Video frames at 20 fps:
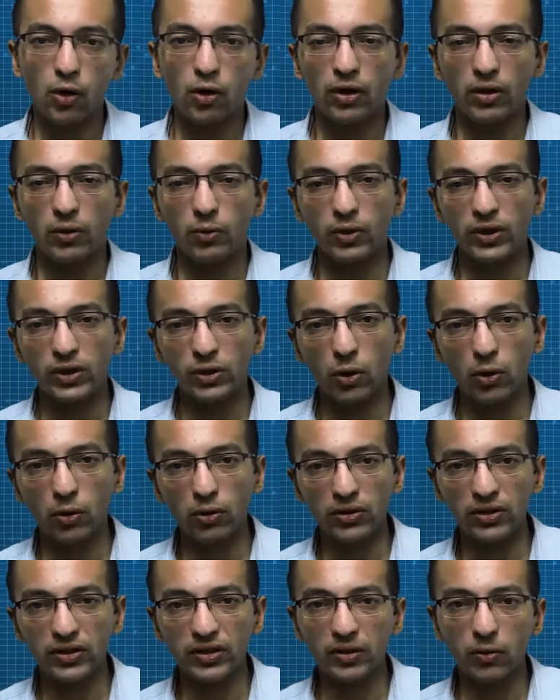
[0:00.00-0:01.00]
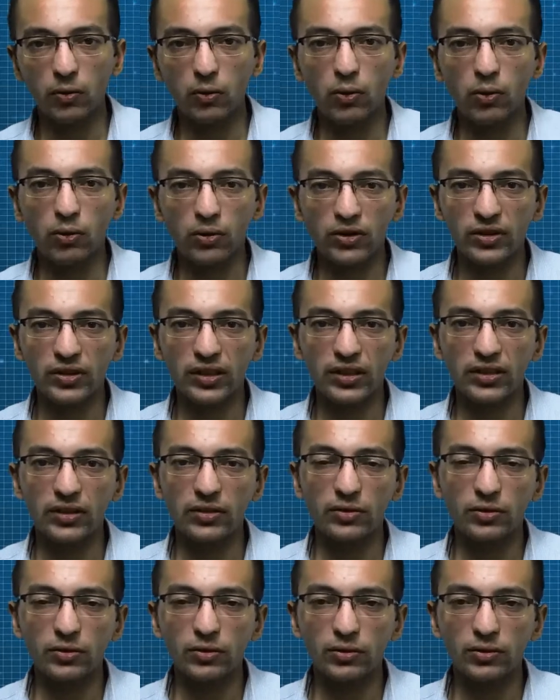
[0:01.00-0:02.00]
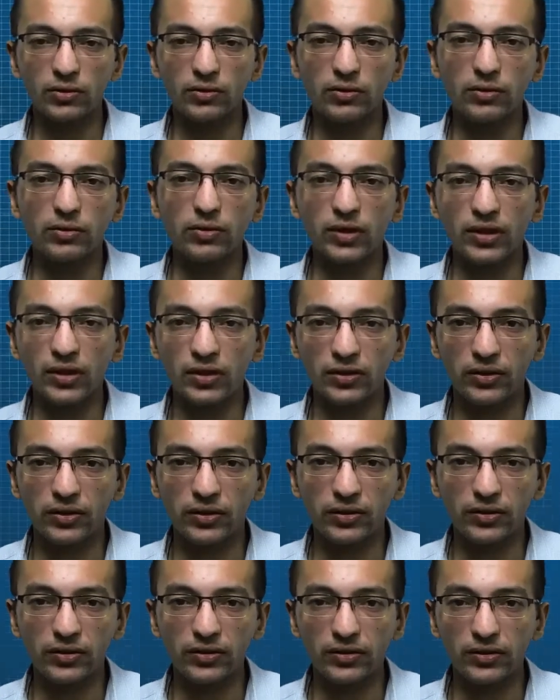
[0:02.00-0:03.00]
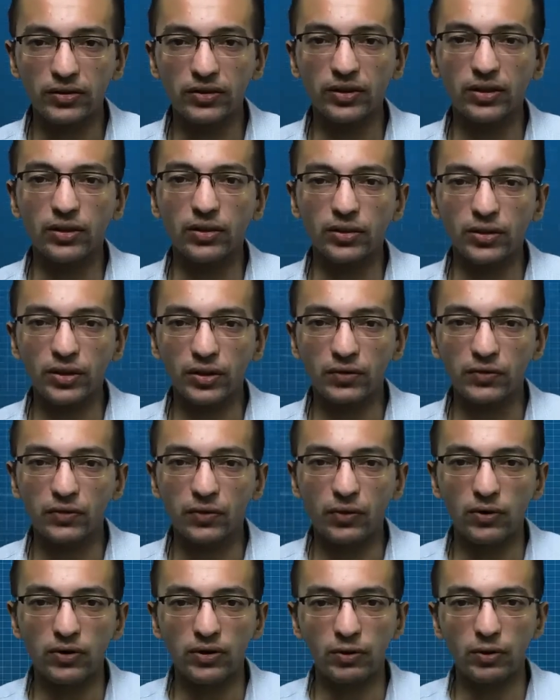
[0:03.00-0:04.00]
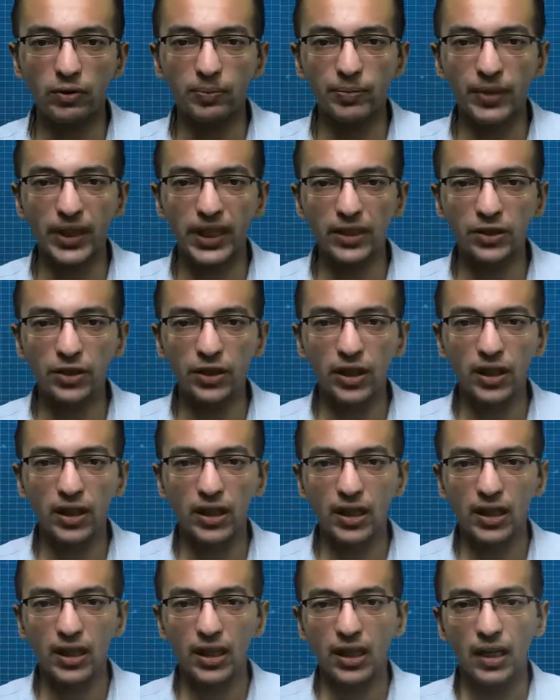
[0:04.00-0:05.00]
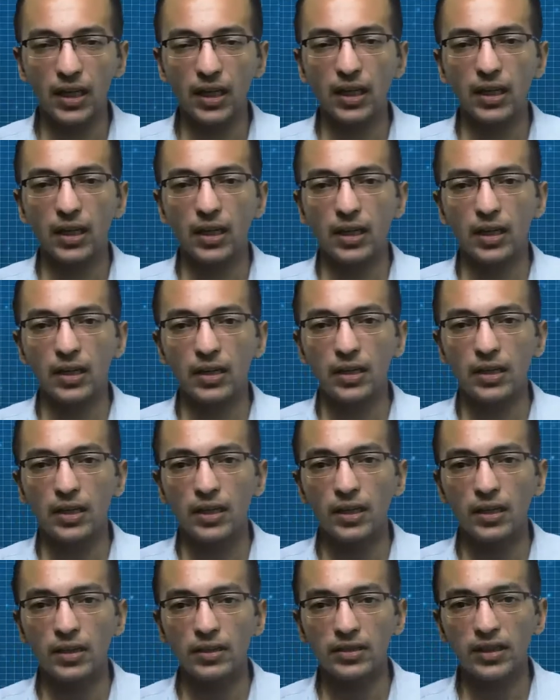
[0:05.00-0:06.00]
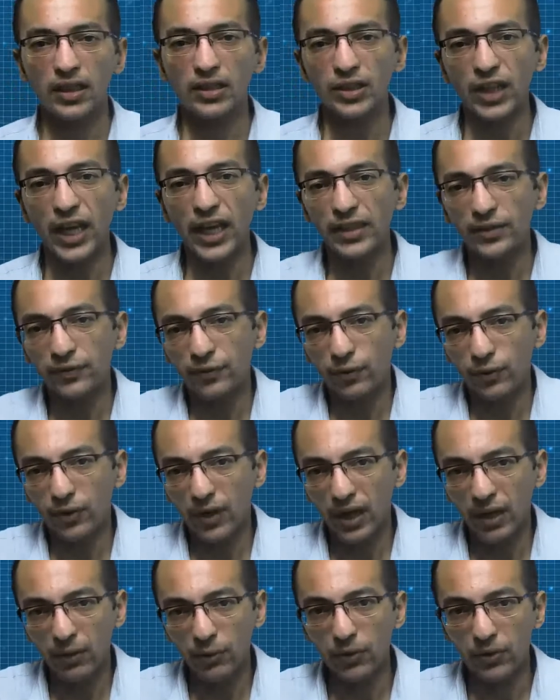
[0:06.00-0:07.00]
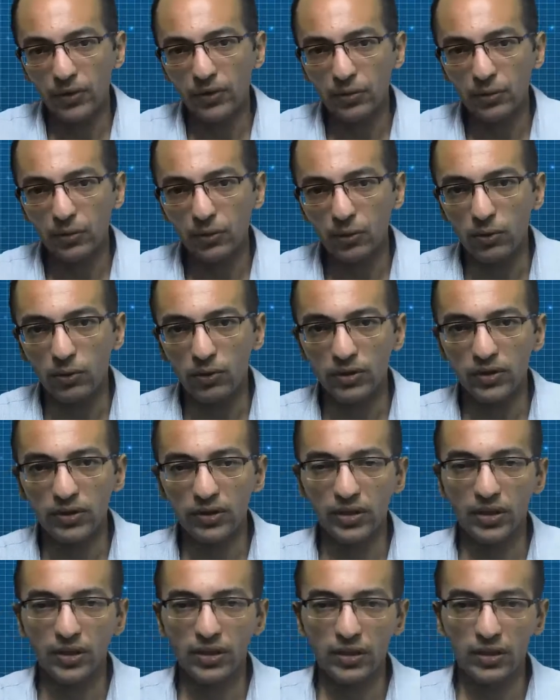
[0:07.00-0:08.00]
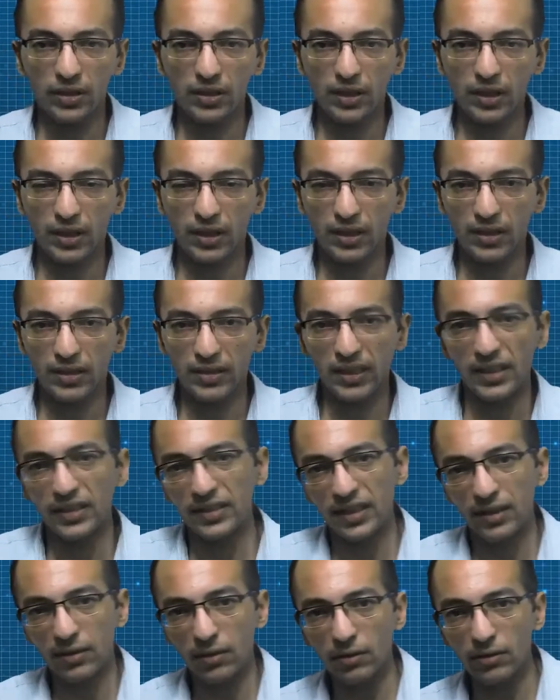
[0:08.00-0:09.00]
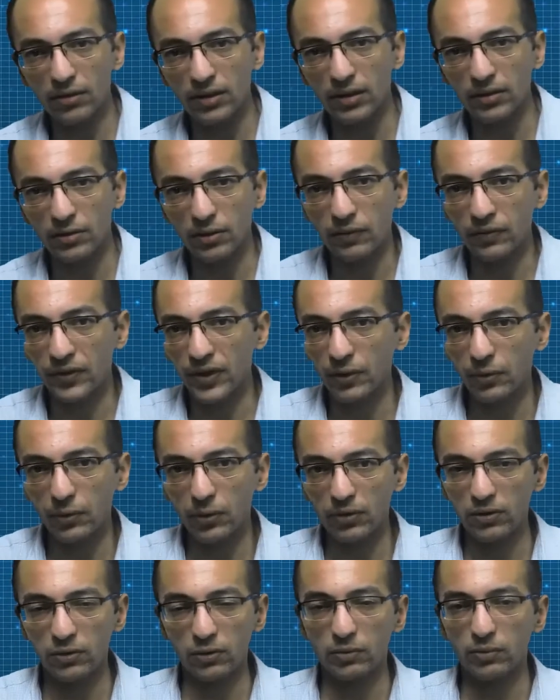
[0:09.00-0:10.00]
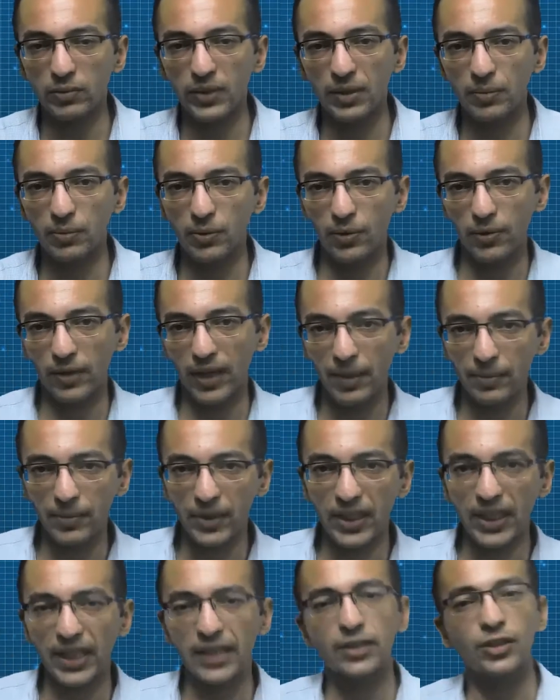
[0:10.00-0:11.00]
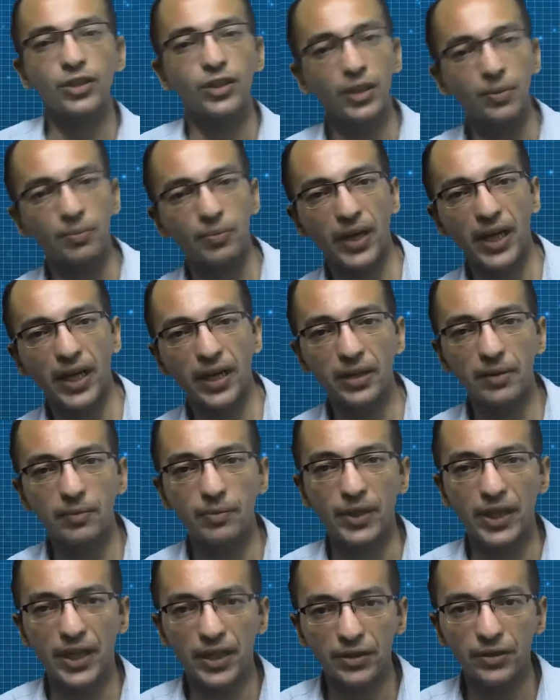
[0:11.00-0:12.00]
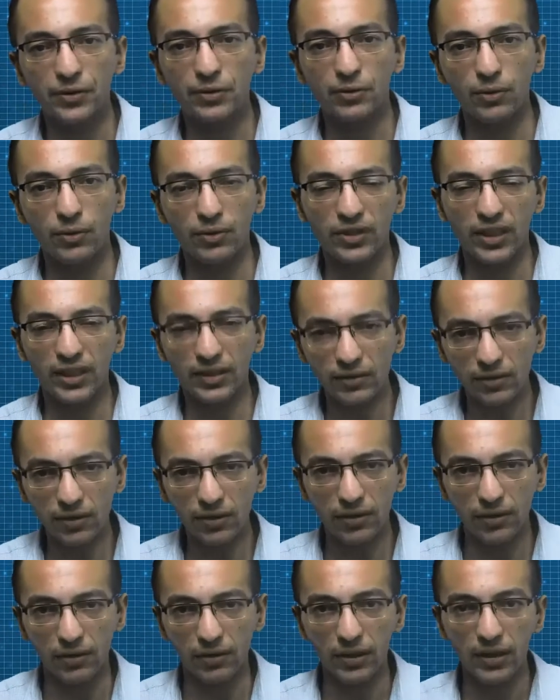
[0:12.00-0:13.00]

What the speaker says: which holds the words that is used during searching for the web page, such as for our course, then the content of keywords would be programming, HTML, beginner course, and so on.